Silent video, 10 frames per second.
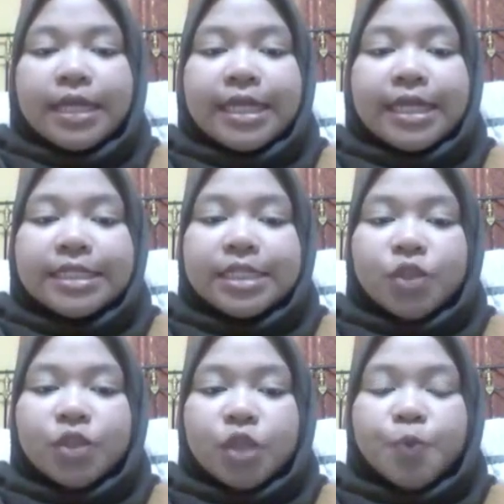This
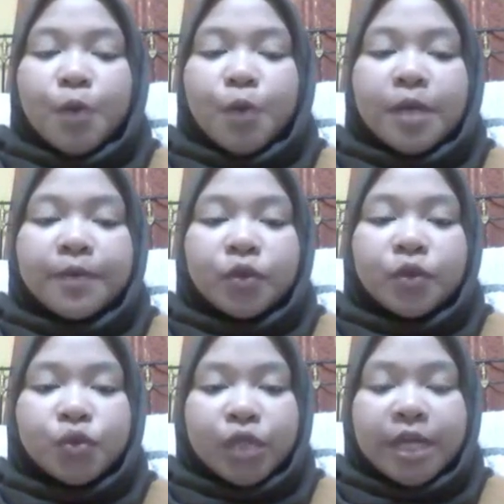is cause problem
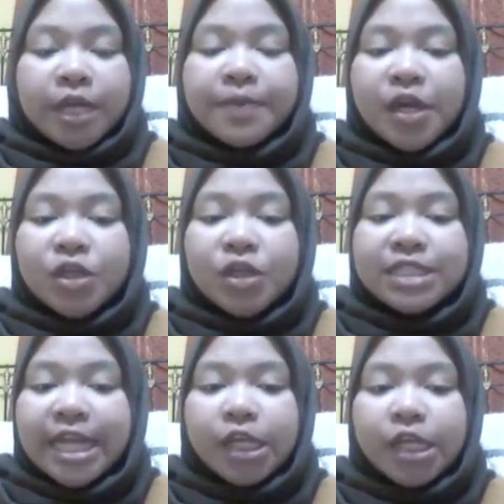to students
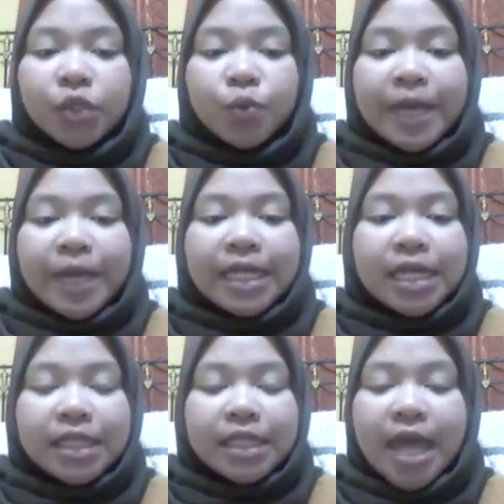because they need to buy
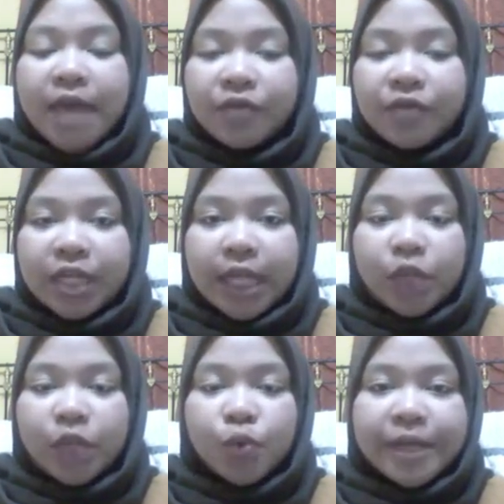the data every
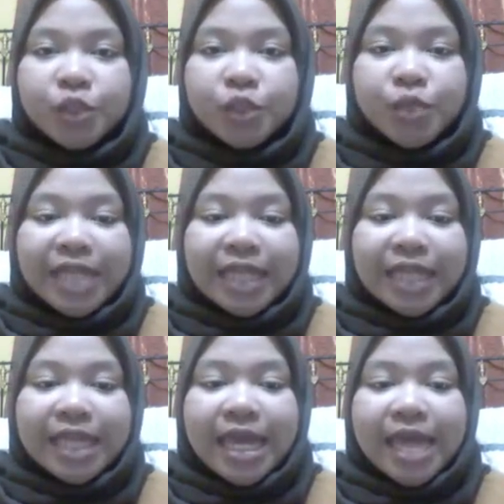day to make sure
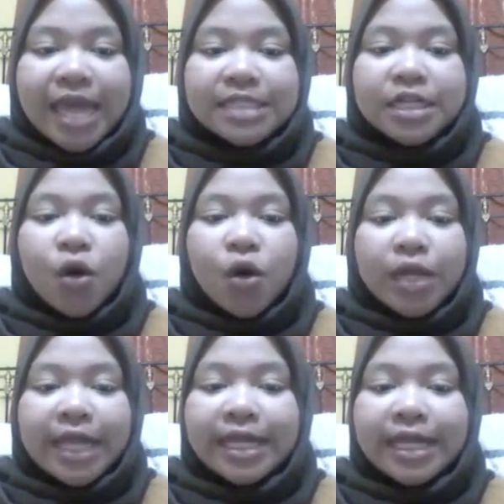that they has an
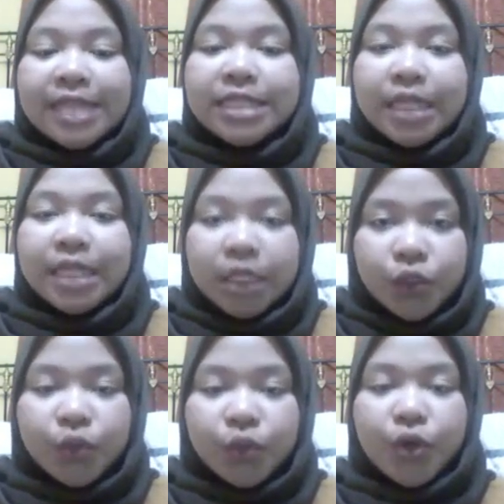online class in
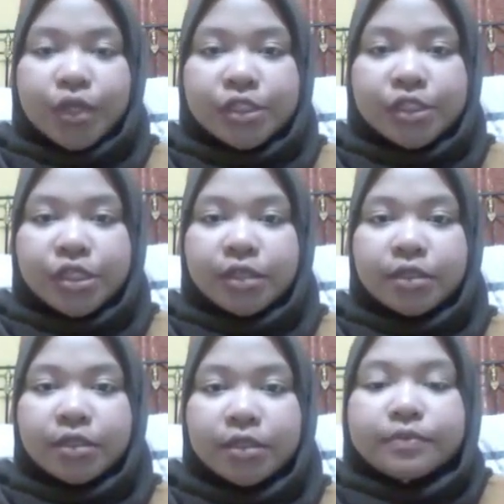a good
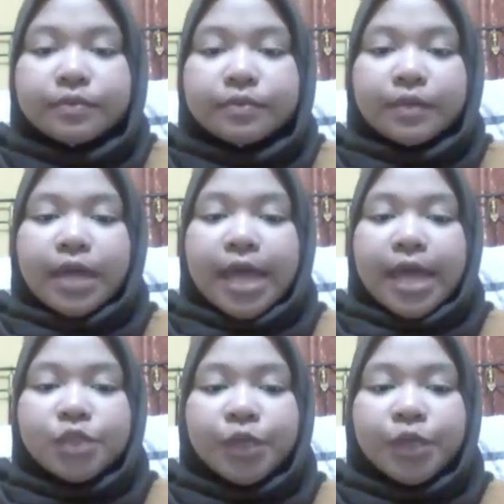condition.
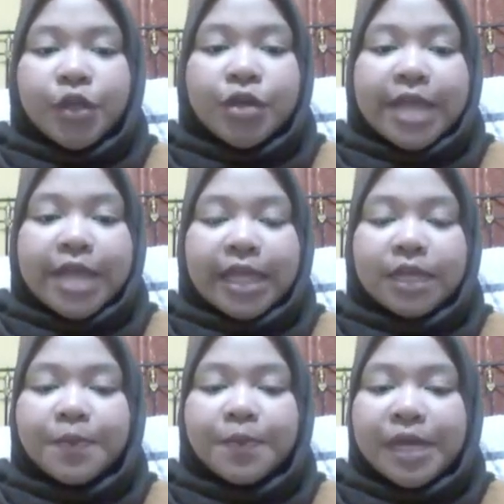As we know
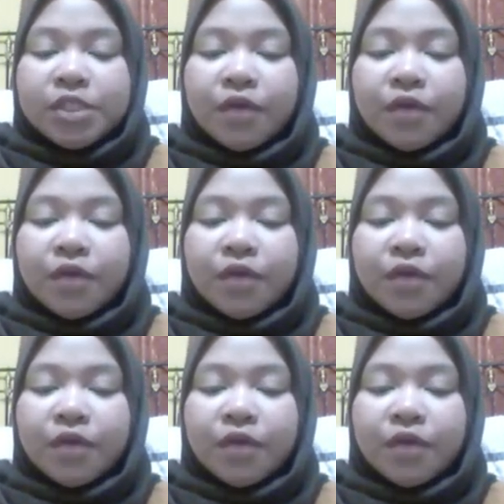that the price